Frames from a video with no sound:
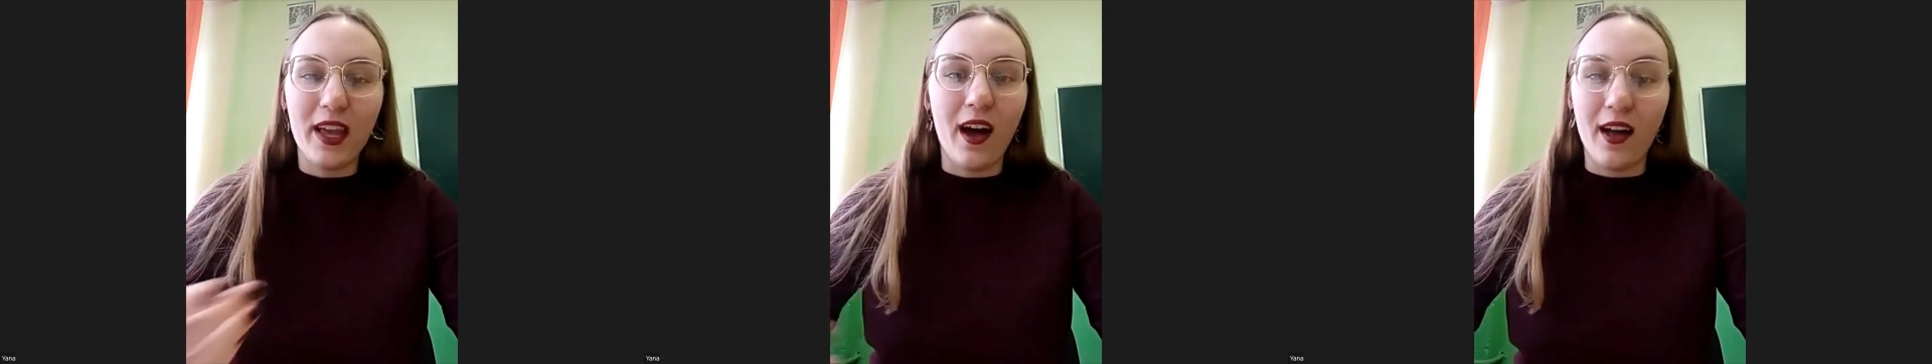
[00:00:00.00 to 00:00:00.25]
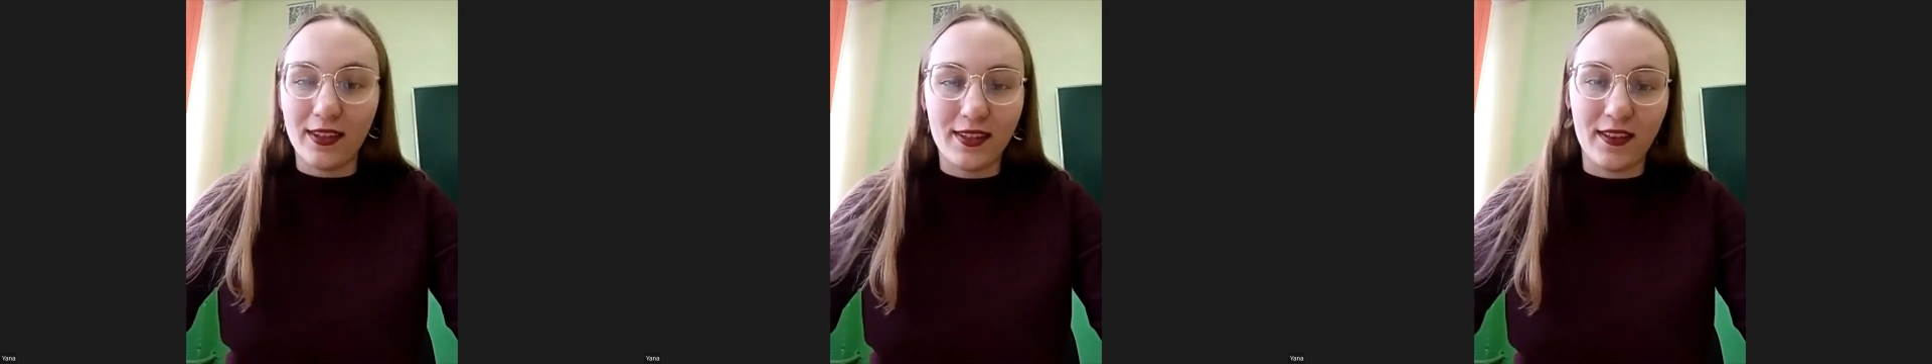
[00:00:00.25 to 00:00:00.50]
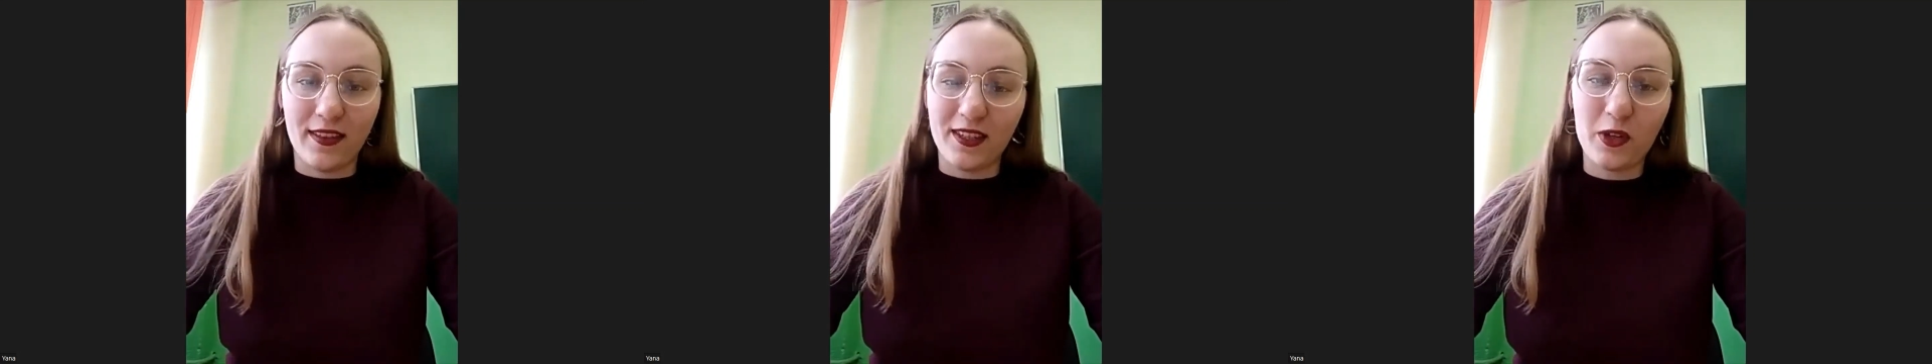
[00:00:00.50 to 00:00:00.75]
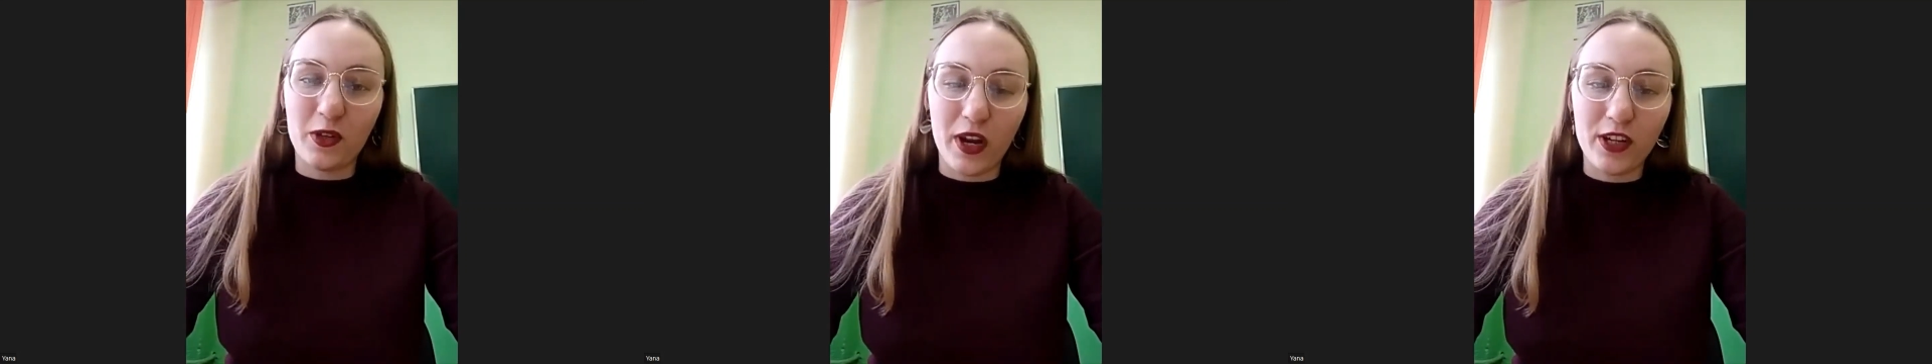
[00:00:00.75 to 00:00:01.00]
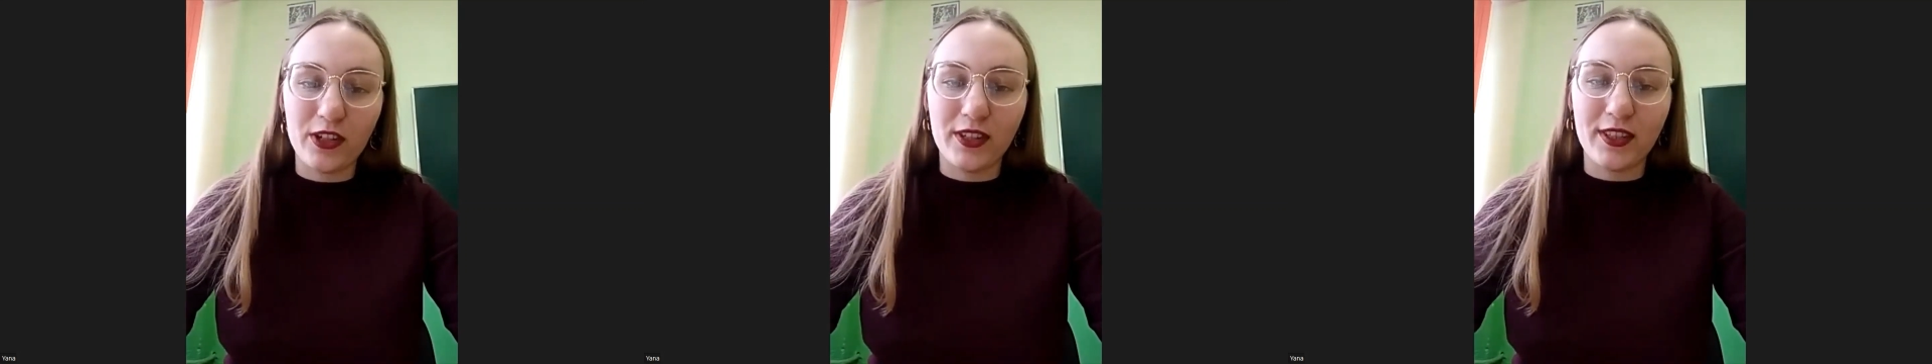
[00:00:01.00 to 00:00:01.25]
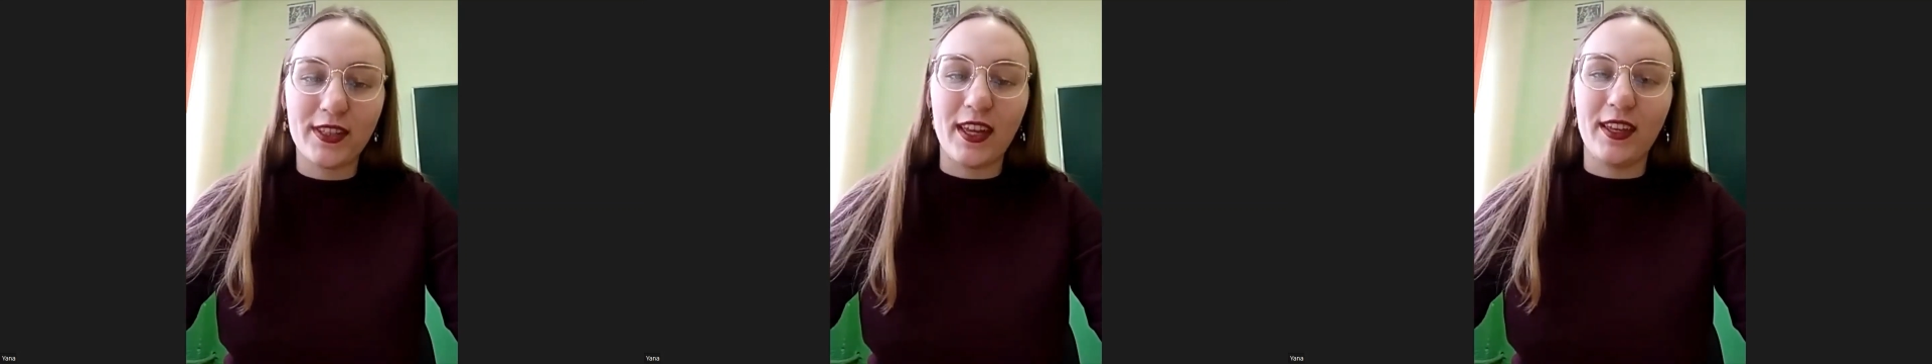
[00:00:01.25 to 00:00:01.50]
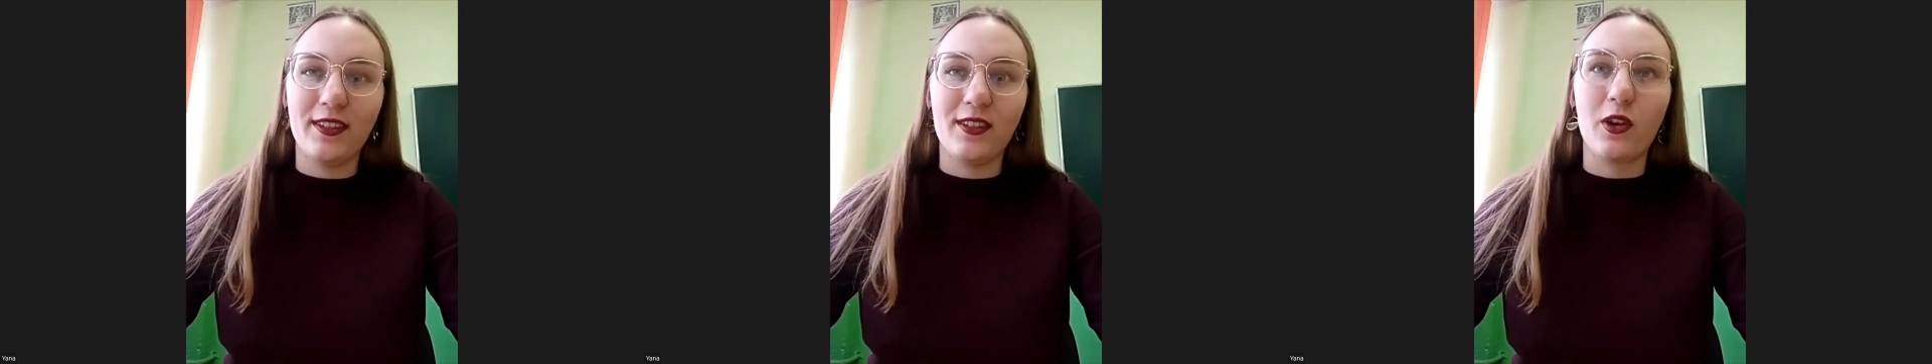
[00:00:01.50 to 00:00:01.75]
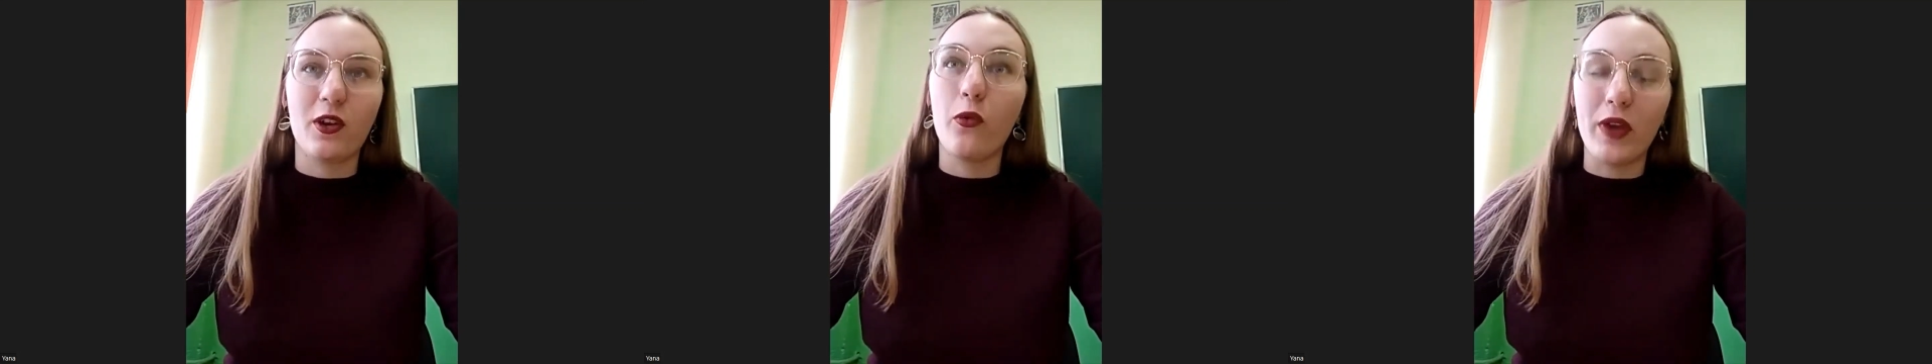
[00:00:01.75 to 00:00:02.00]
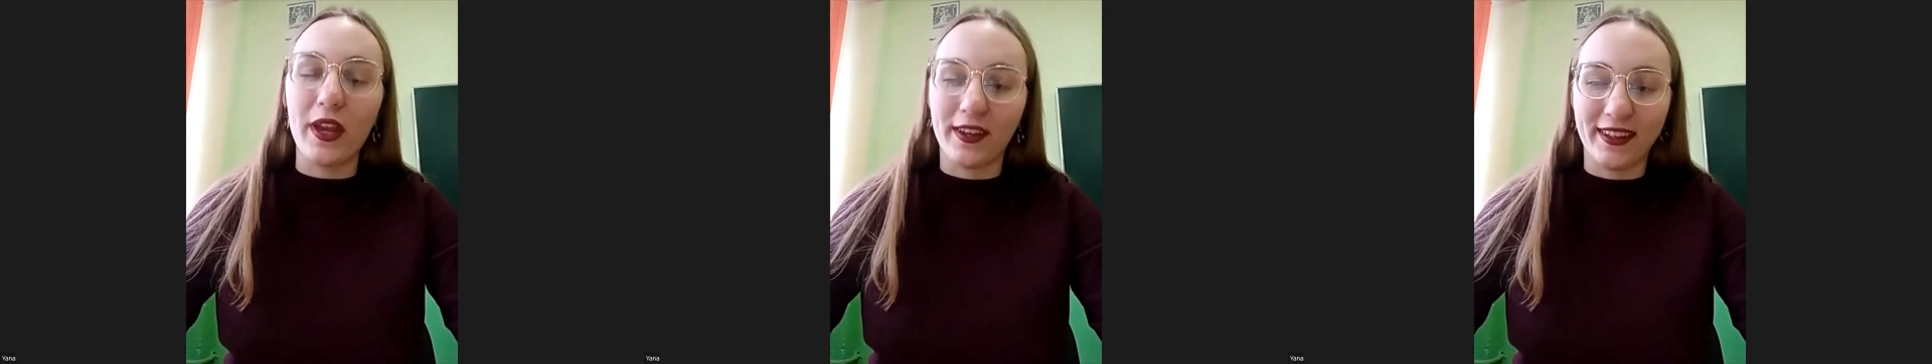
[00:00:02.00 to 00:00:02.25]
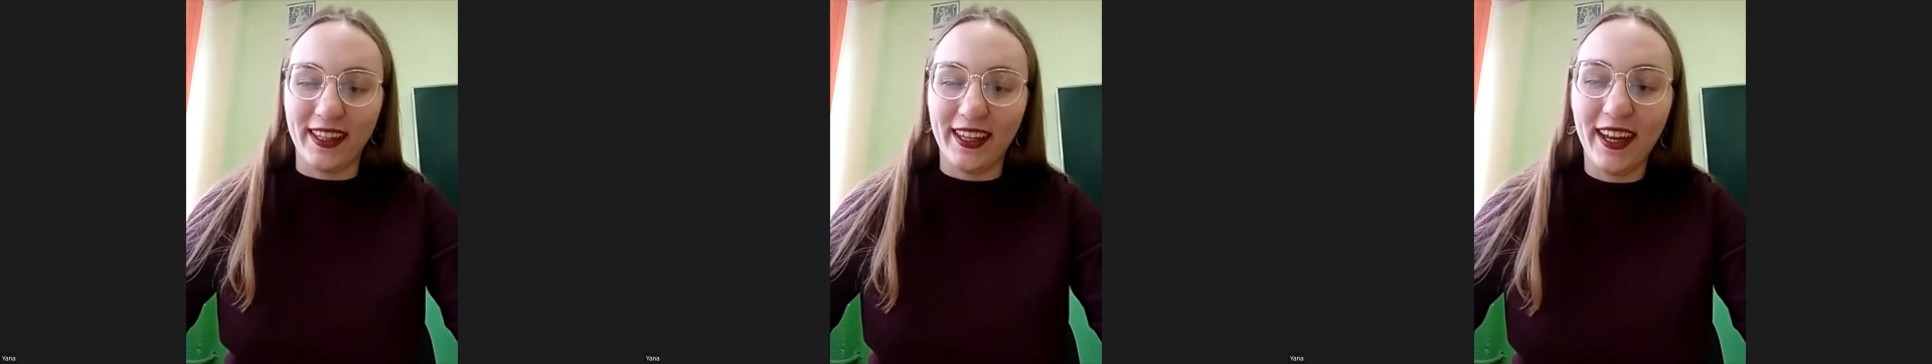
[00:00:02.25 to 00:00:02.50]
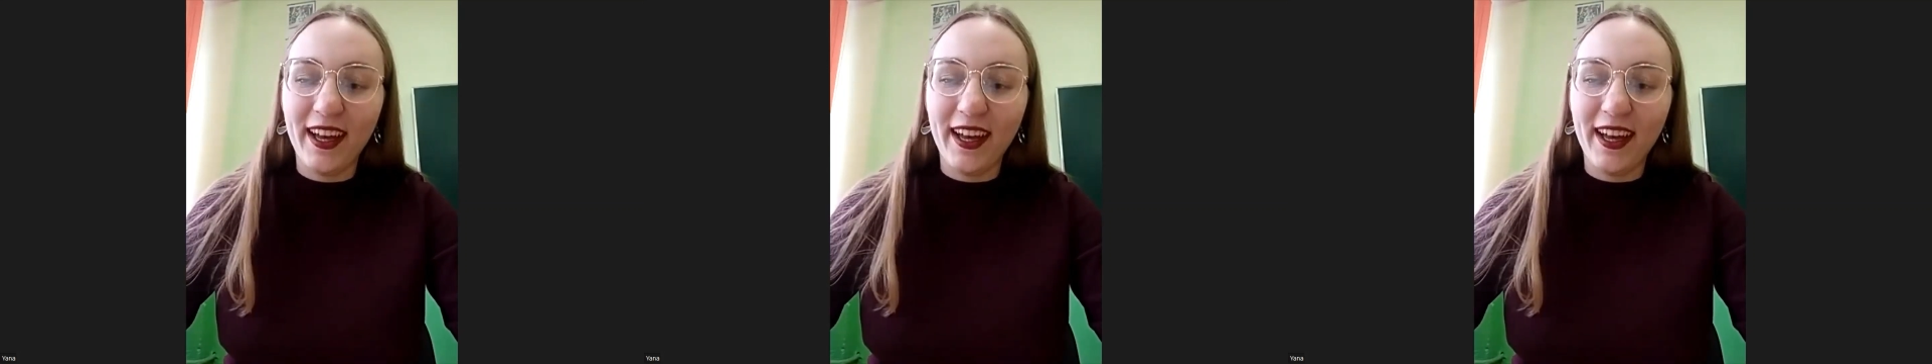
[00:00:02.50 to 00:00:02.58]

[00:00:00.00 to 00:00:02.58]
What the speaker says: answer these questions and quickly.